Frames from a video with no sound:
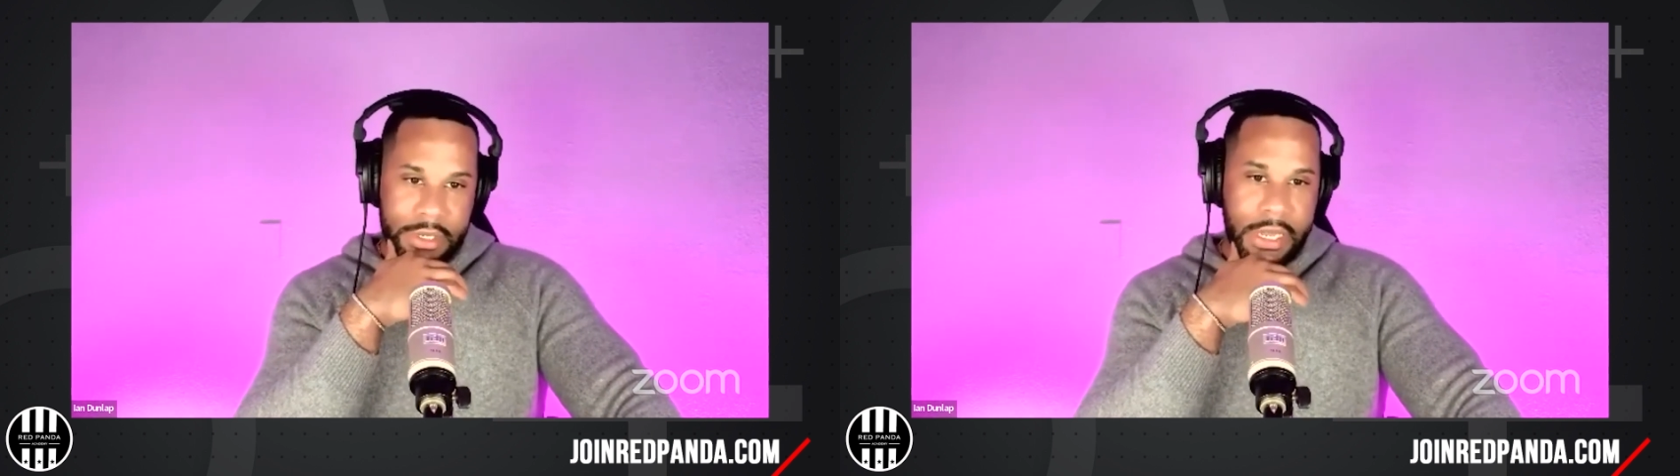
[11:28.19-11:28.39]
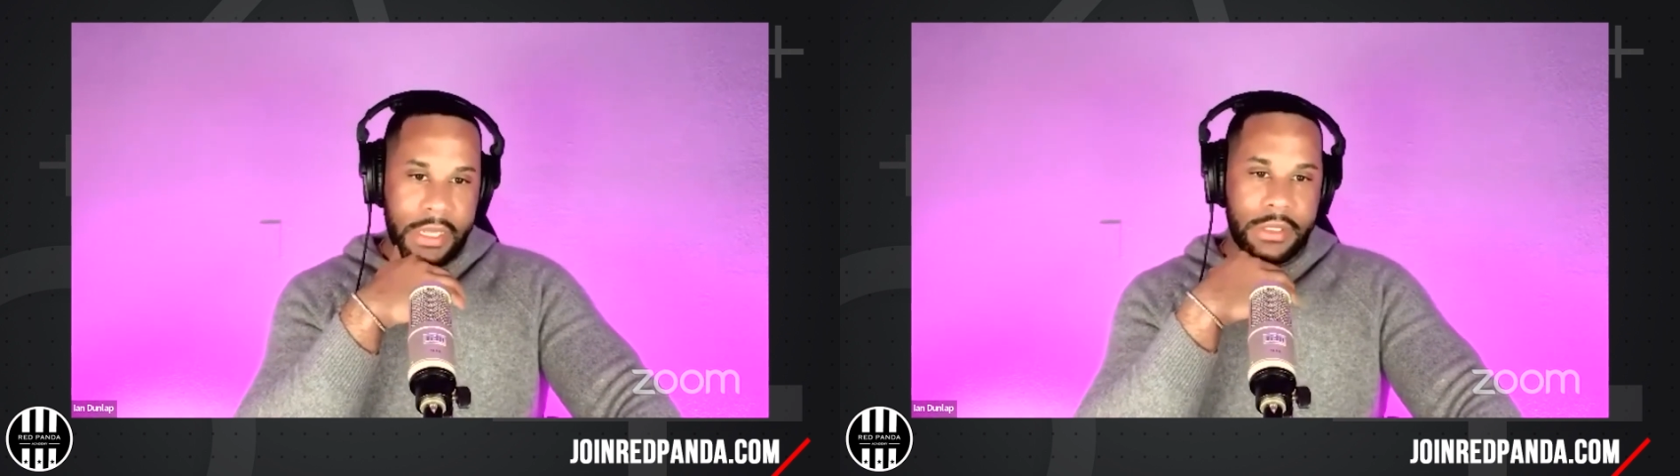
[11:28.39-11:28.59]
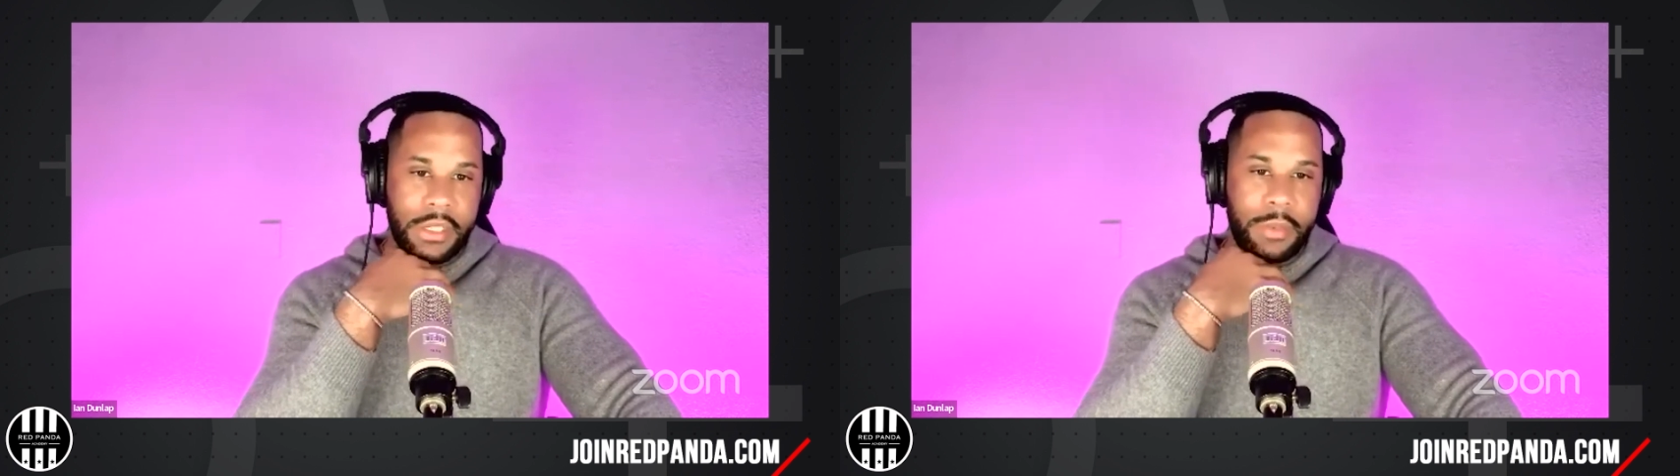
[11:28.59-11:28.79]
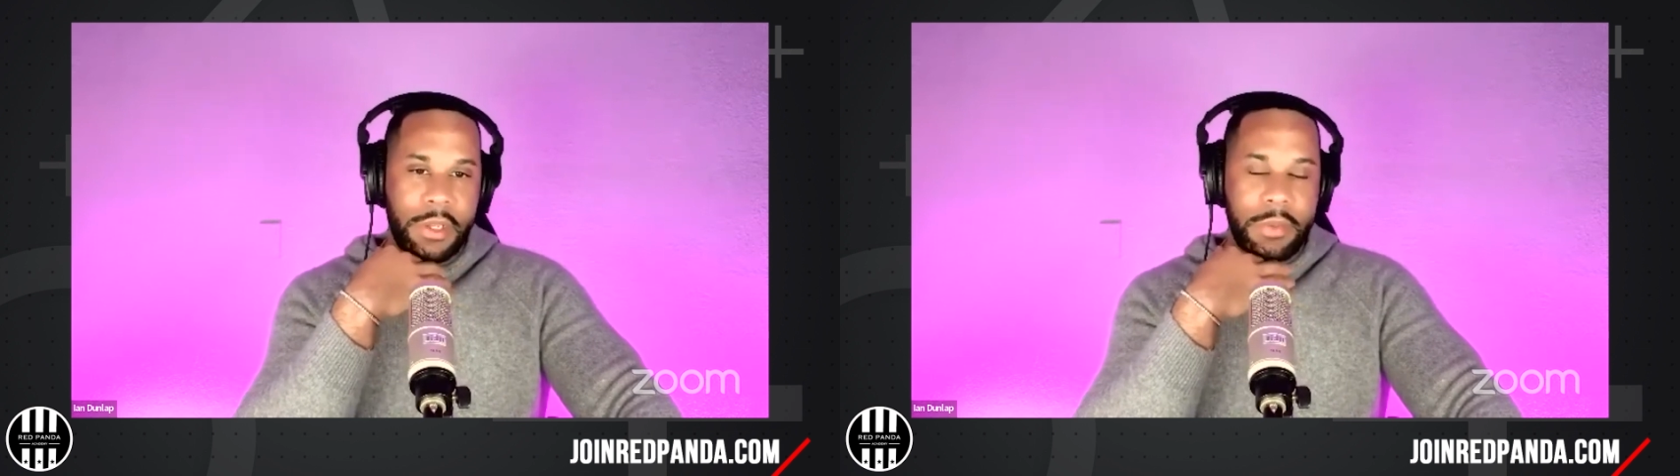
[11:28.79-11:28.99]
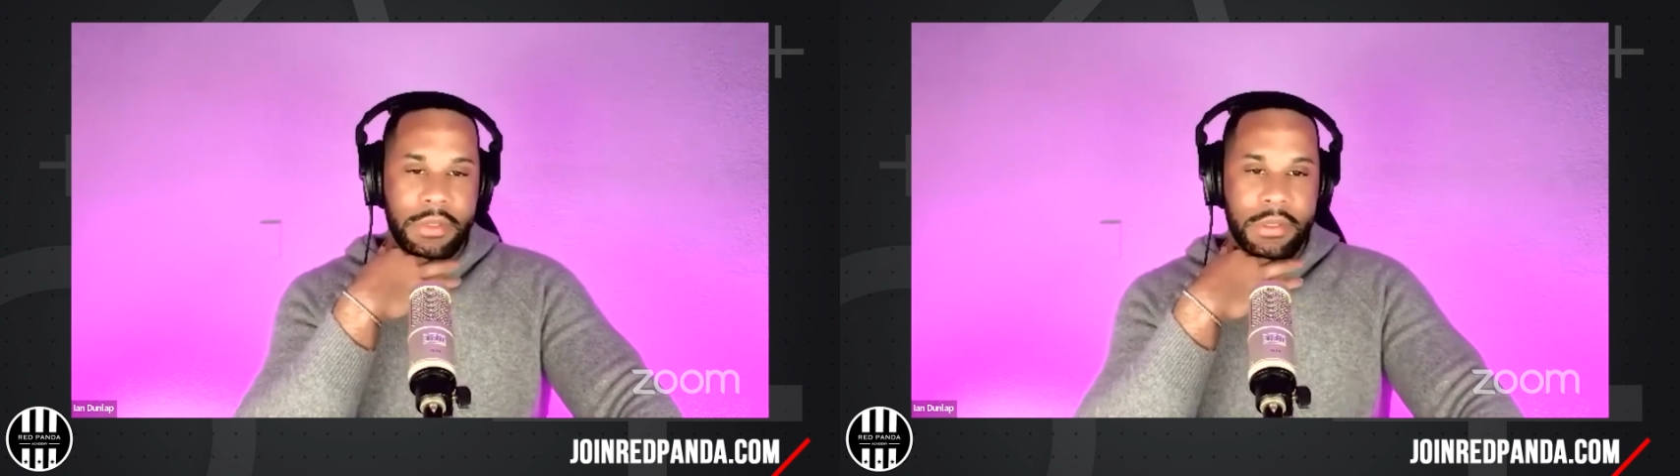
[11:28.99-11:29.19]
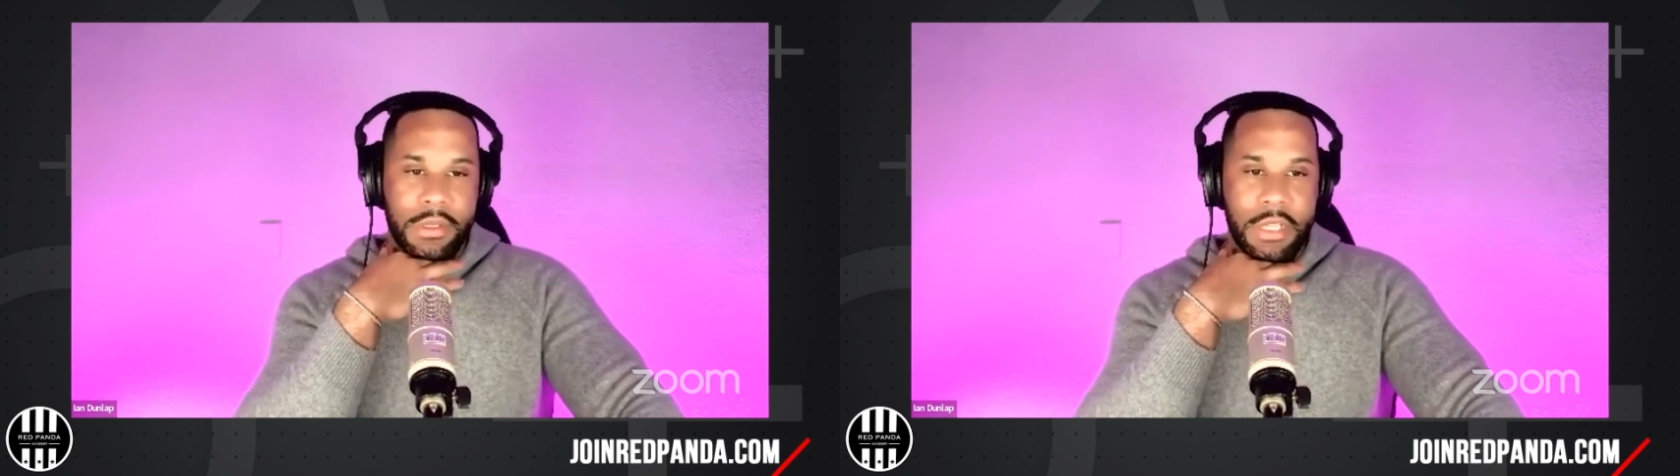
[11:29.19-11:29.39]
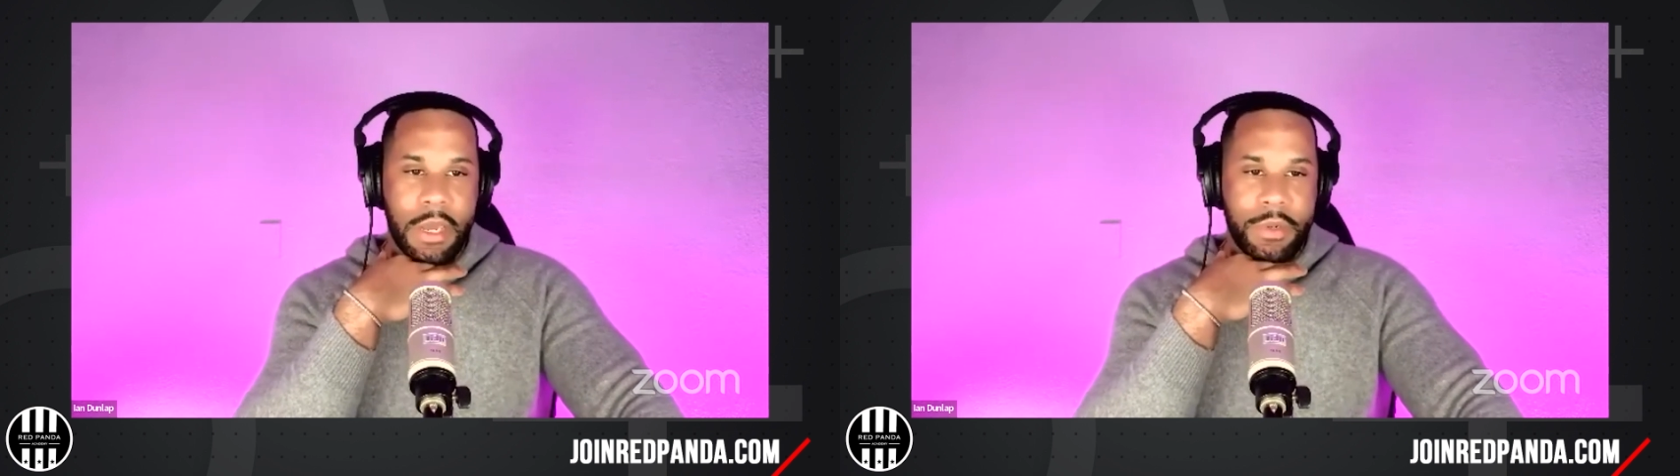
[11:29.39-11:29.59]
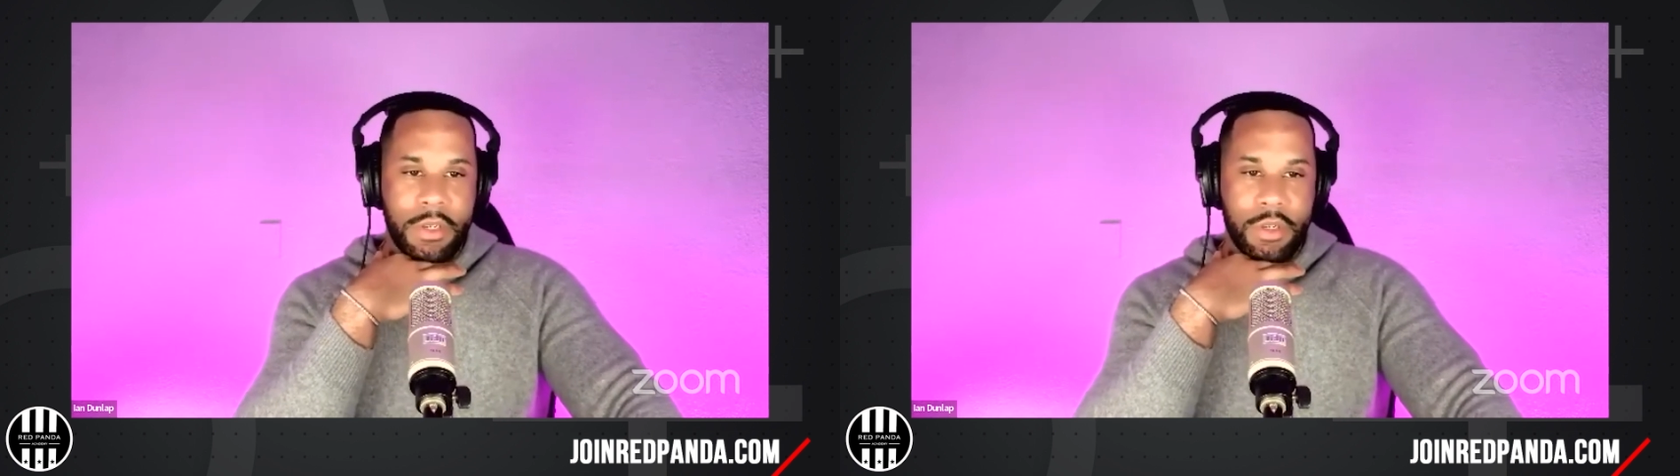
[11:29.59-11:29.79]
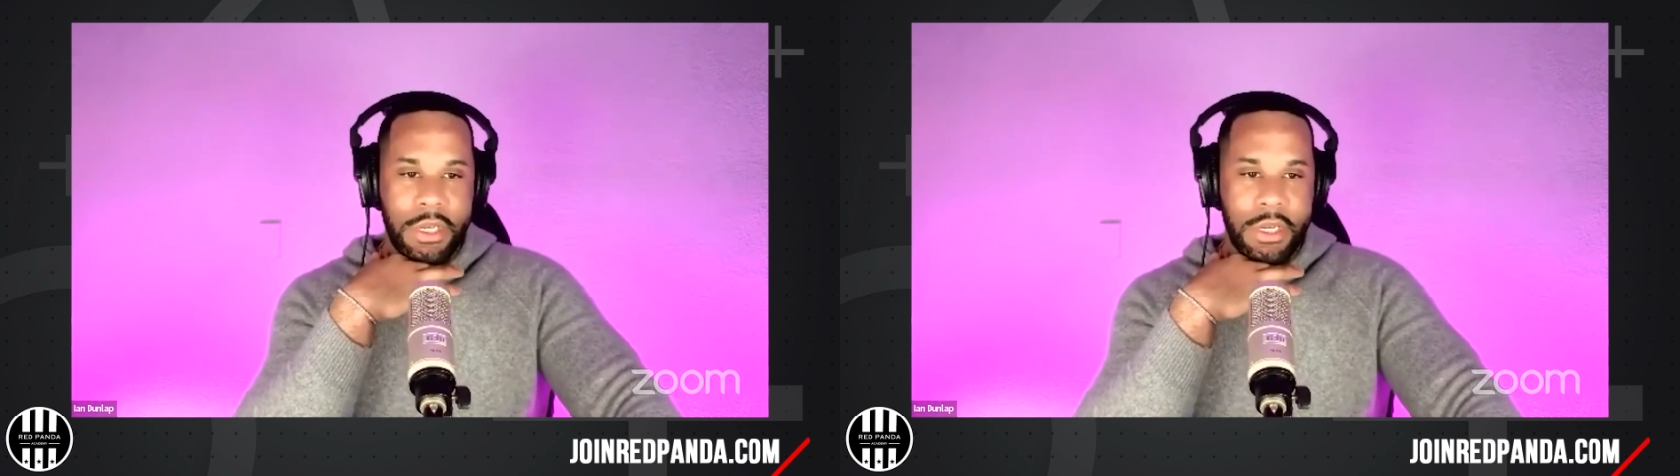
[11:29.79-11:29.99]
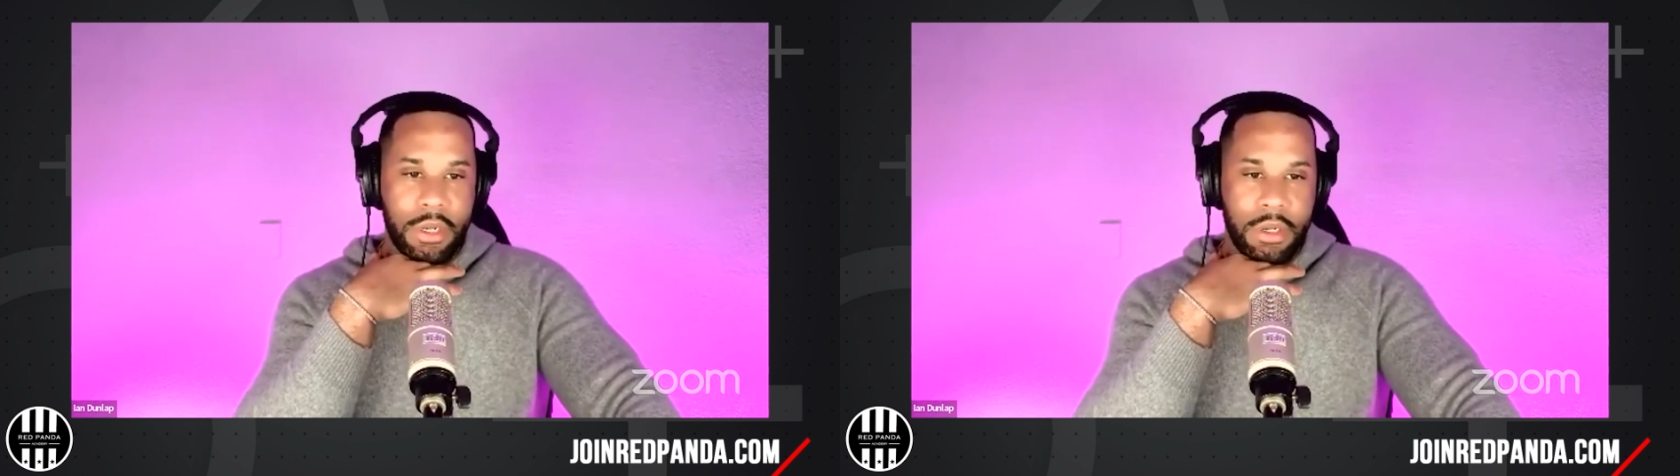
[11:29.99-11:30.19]
dancing up a little bit since the top of the new
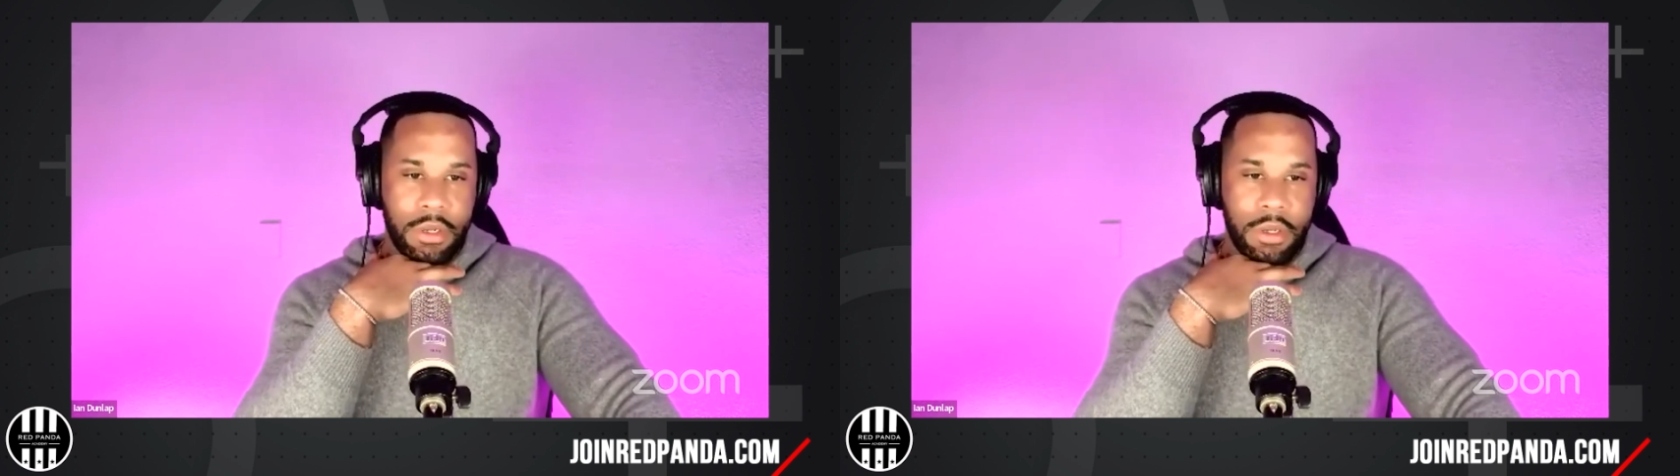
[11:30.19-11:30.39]
year.